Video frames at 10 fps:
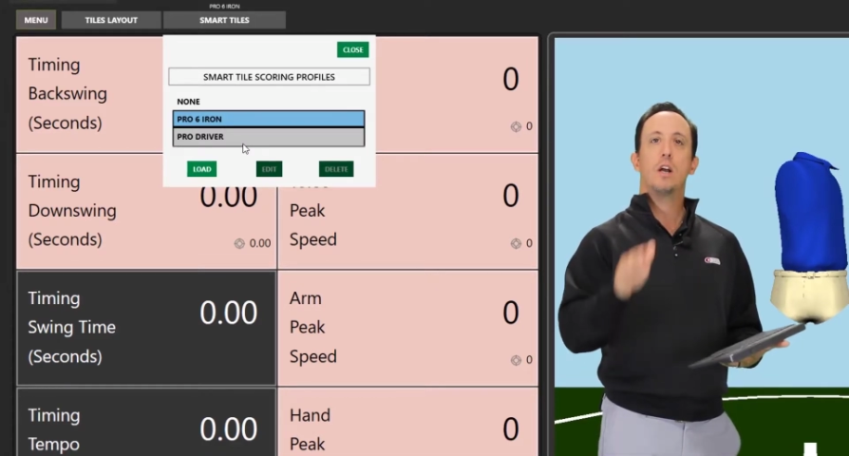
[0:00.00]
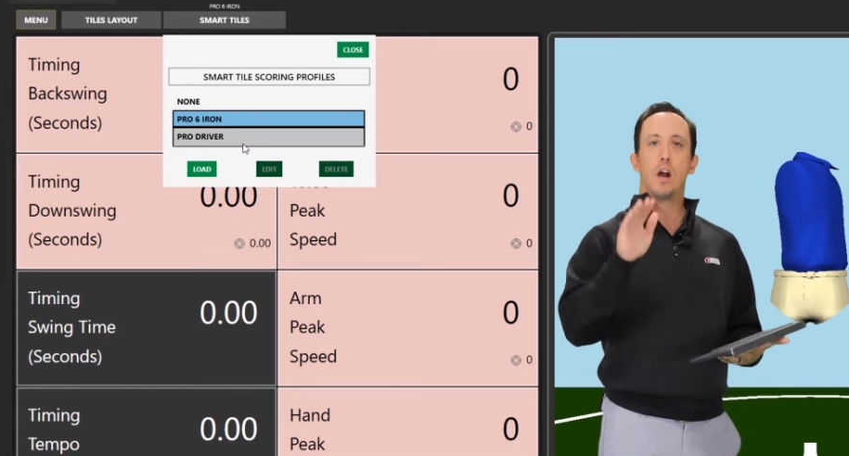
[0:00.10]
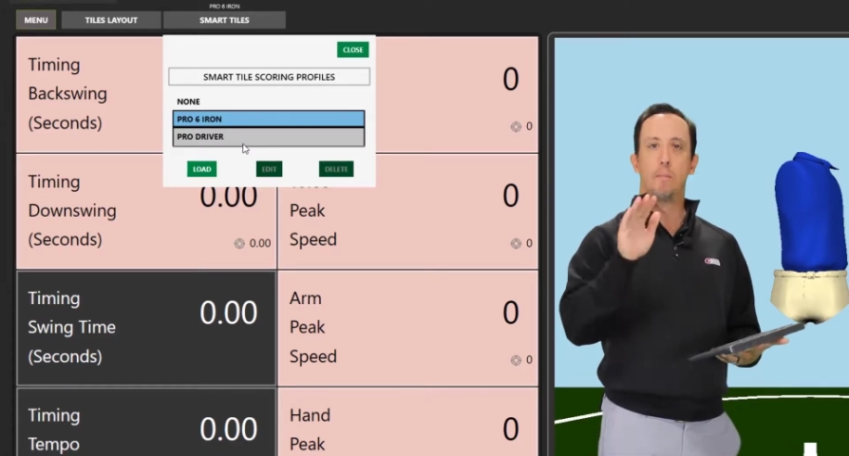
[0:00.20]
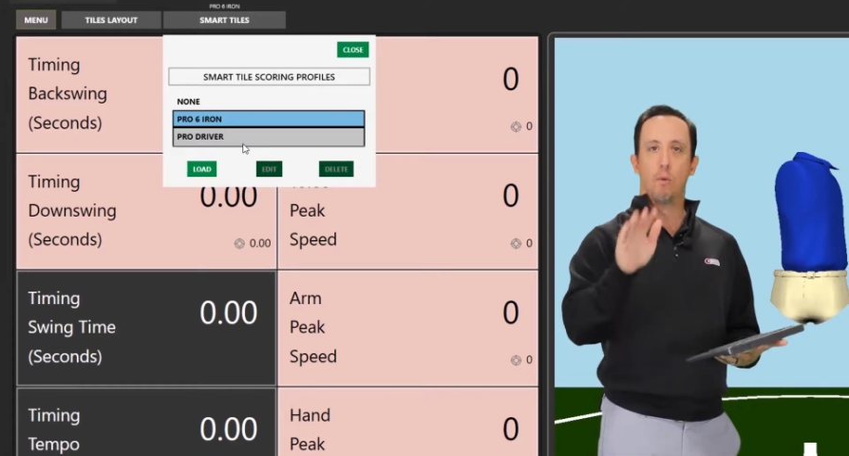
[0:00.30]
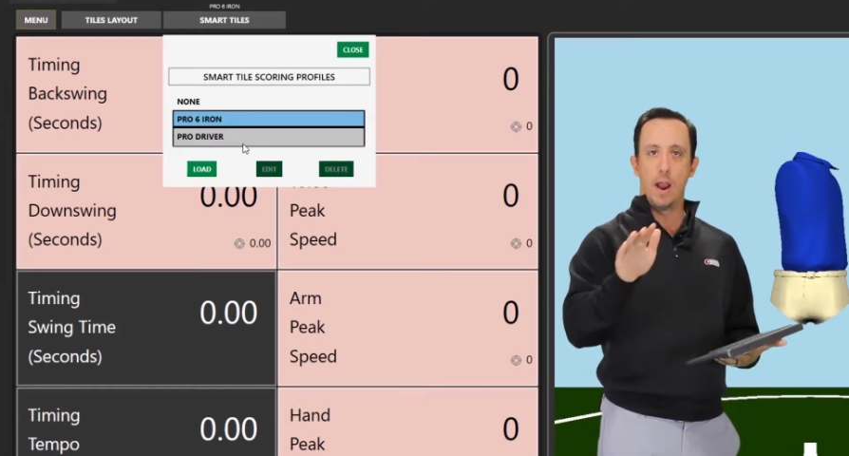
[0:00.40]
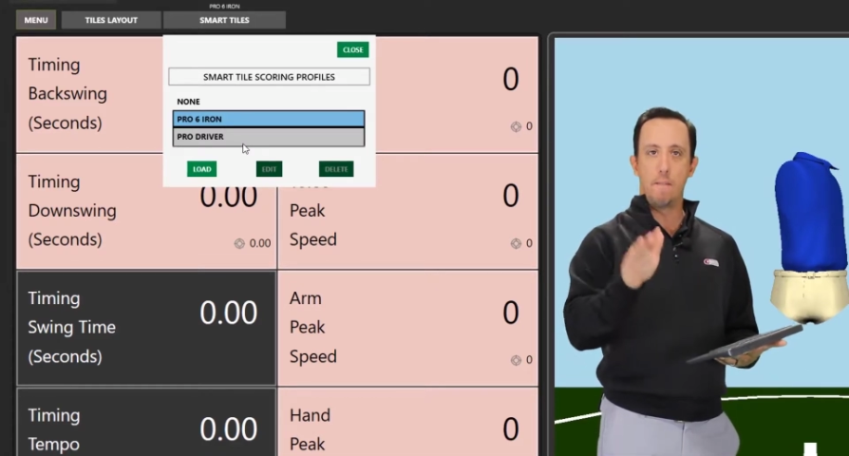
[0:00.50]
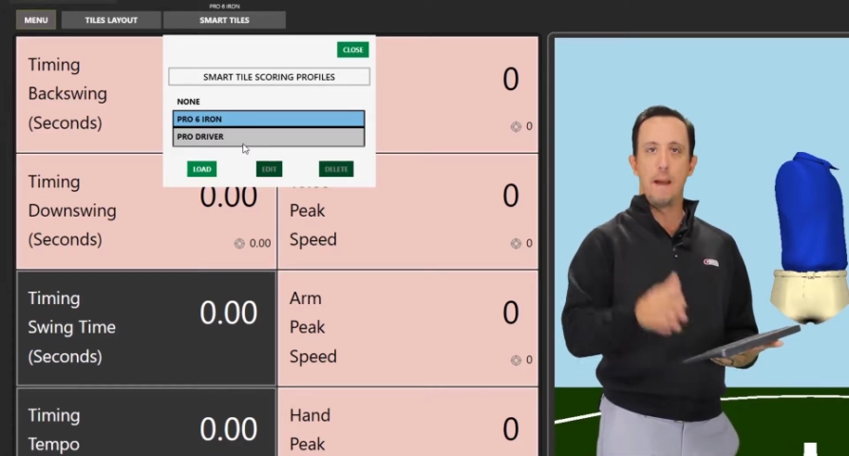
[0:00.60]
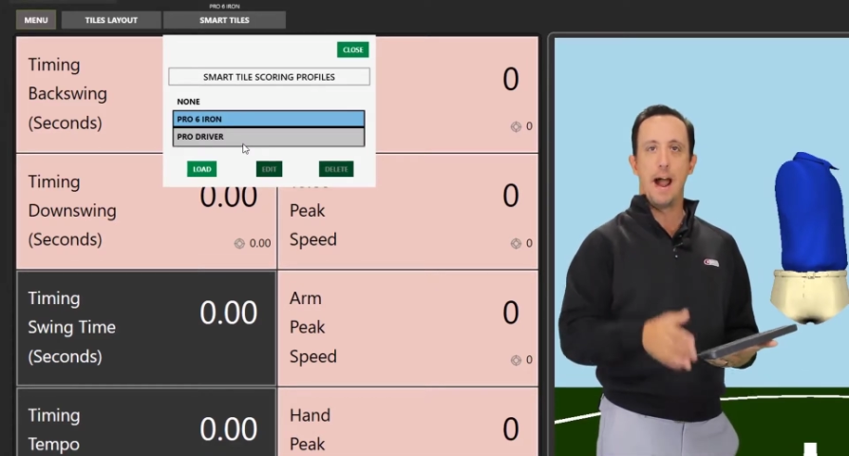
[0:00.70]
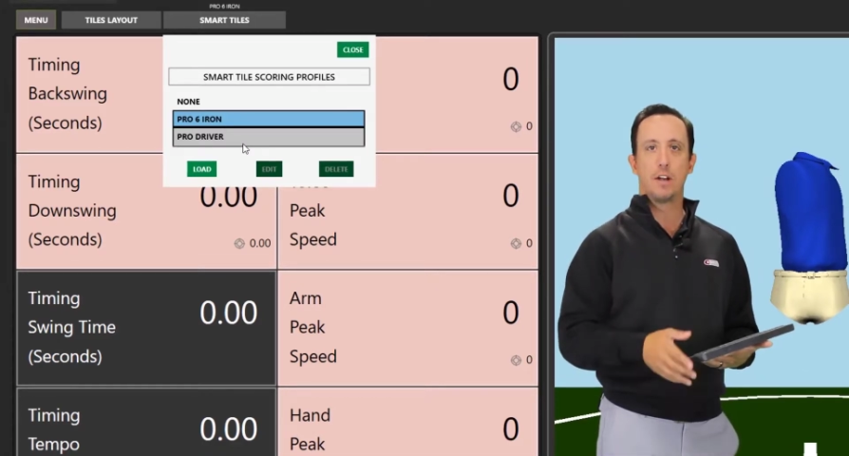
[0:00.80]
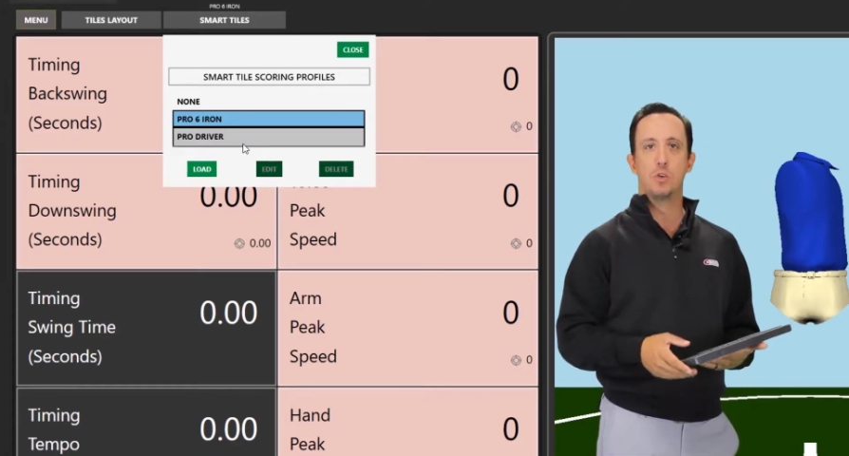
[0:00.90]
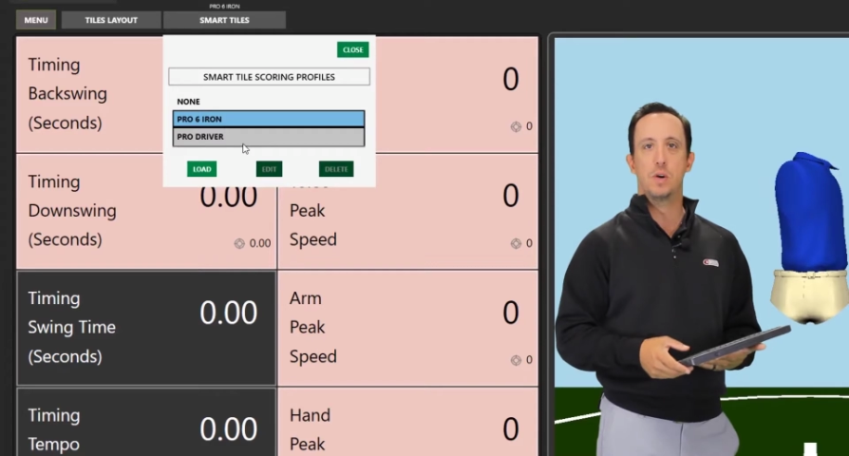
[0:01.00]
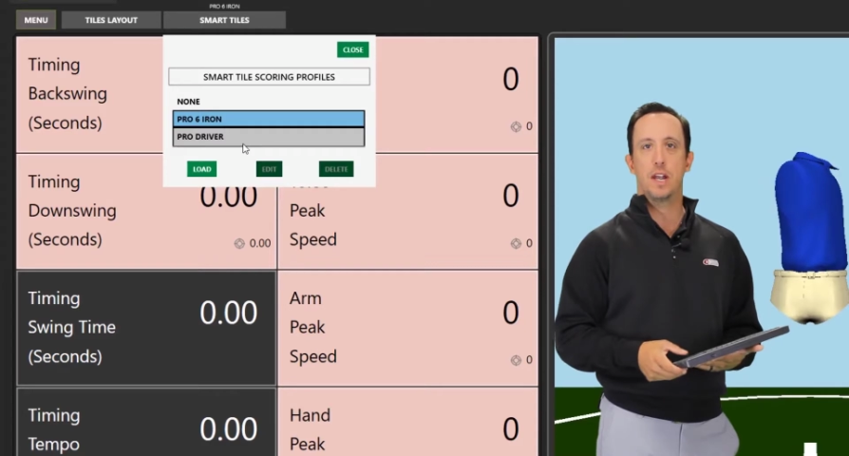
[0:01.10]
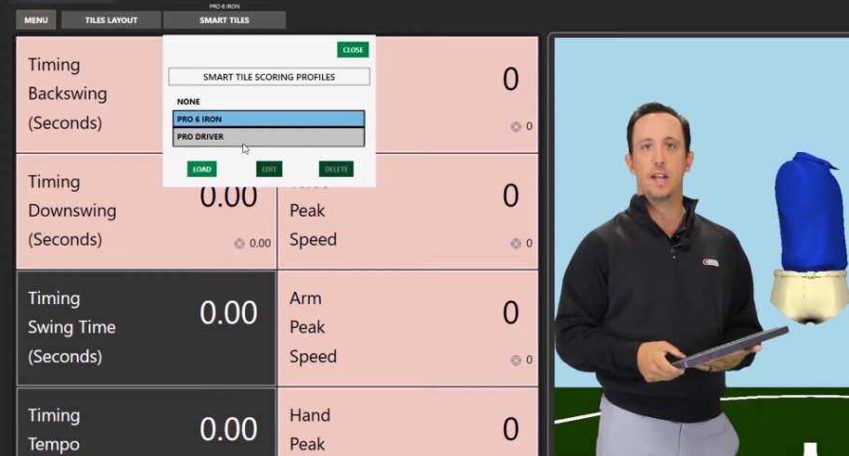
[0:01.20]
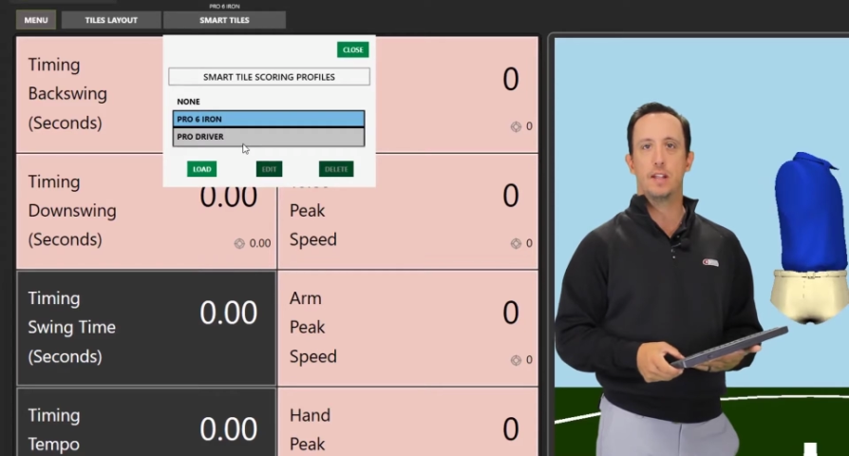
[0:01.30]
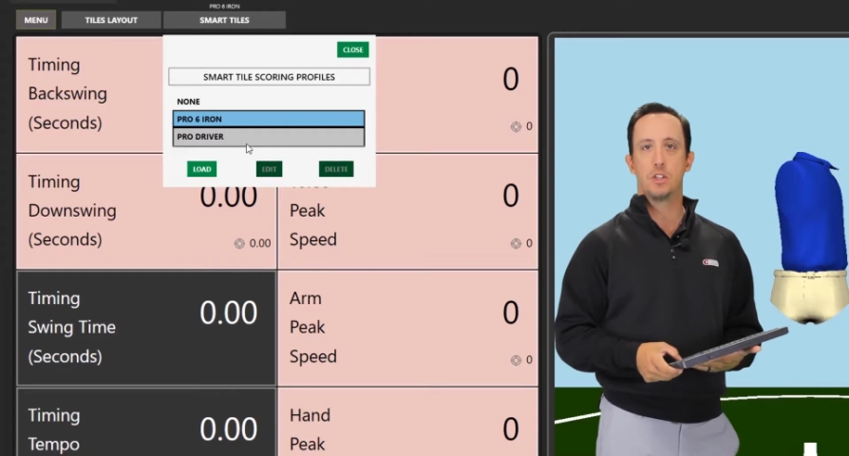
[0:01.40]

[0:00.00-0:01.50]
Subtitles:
come right back to it in